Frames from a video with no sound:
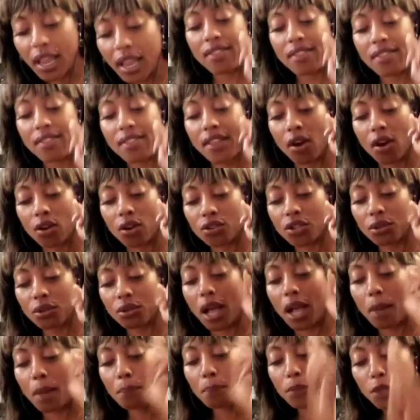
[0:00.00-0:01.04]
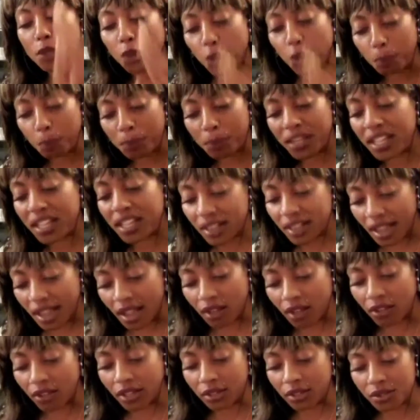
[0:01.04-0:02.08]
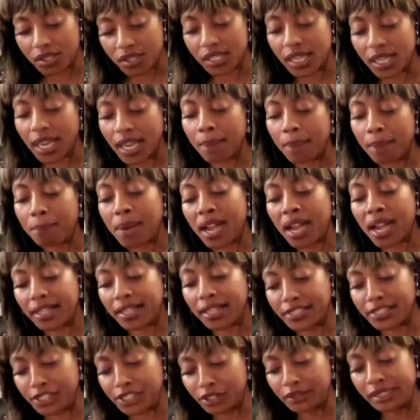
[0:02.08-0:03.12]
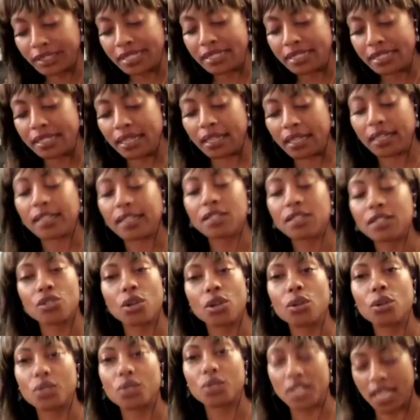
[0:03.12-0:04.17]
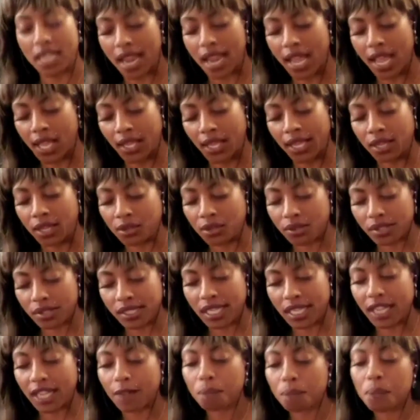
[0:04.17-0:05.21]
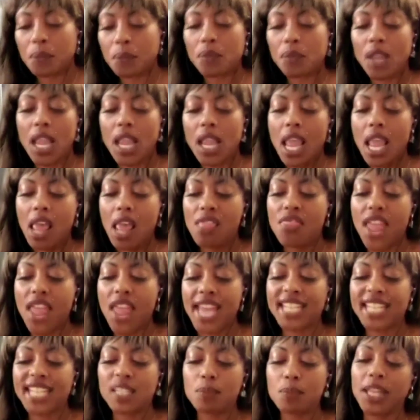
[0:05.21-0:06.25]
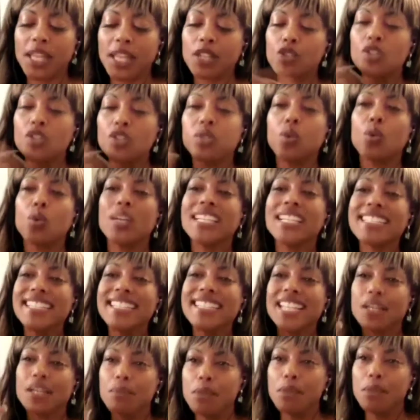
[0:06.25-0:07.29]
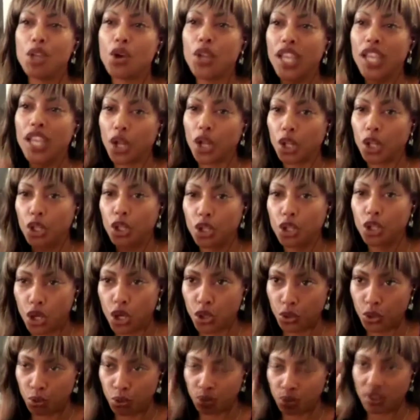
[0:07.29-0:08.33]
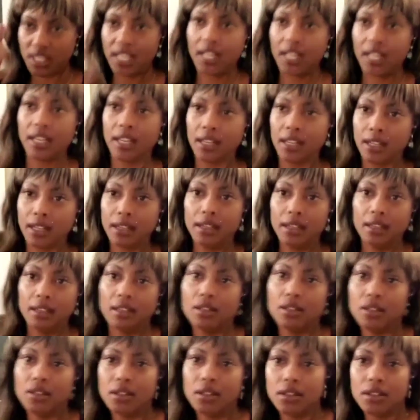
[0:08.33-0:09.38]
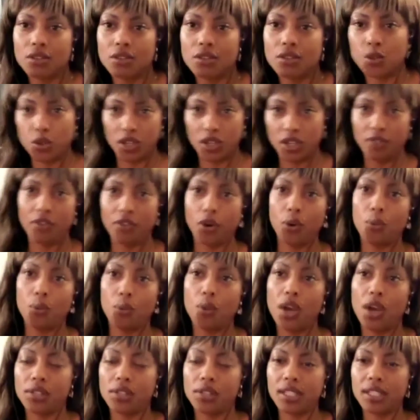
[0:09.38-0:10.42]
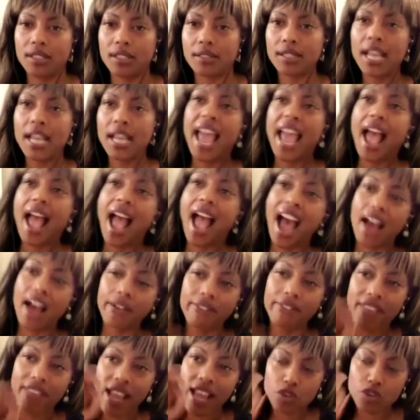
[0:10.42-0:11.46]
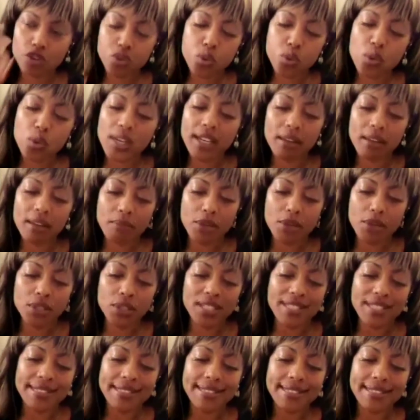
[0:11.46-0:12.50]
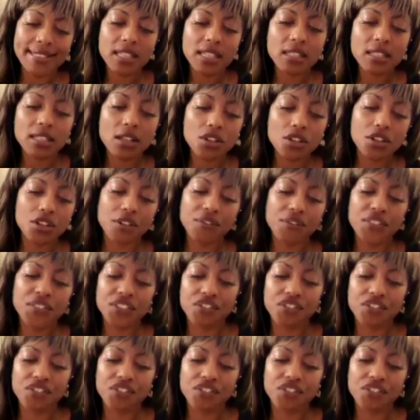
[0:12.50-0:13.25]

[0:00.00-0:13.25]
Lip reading: and they also got Pure Pen LLC and Pioneer Leasing and Consulting LLC. They spent $20 million alone getting Solivo Wellness. Out of that $20 million, $650,000